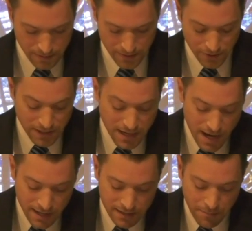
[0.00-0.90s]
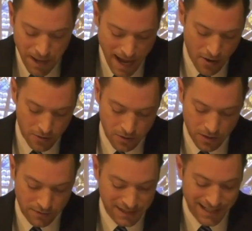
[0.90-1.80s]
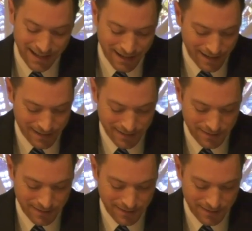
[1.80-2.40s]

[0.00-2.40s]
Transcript: They're denying the power of God.